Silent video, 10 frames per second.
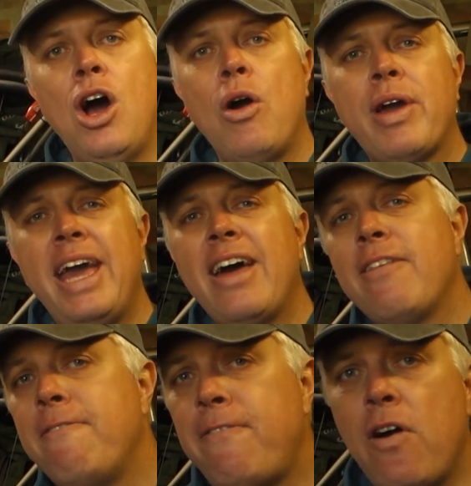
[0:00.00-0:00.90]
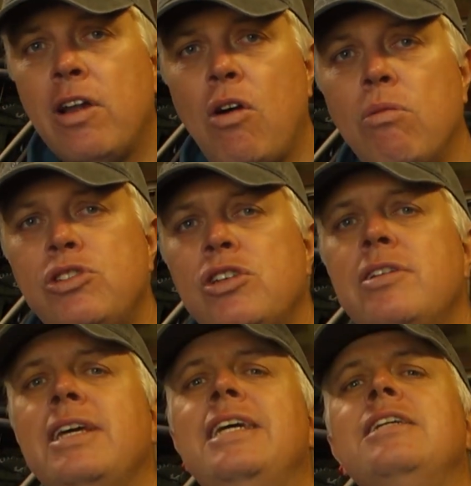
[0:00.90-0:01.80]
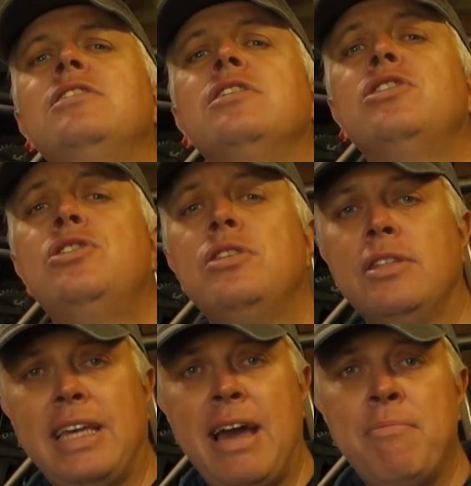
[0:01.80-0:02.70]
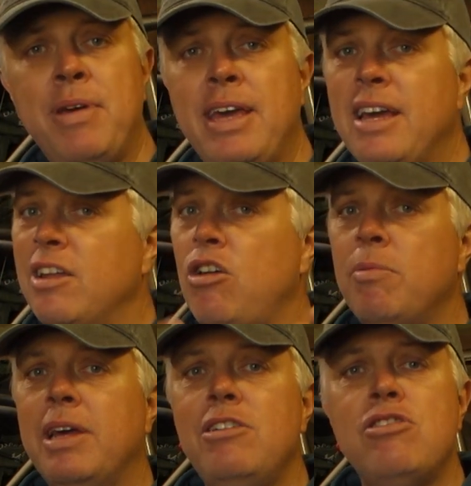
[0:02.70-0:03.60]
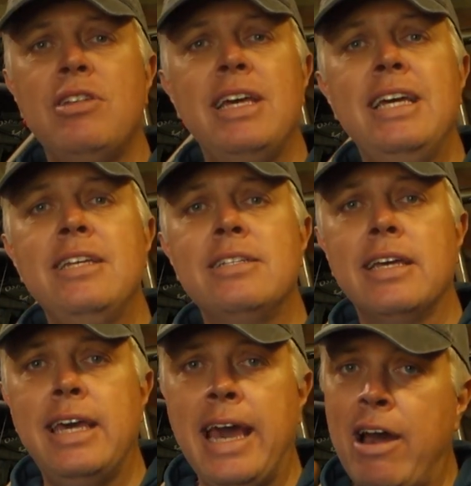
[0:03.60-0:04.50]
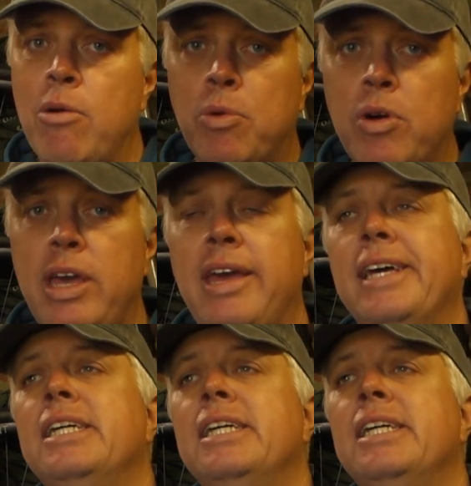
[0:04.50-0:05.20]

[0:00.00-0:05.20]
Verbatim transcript: Okay, and the final option is camping and accommodation is cowboy.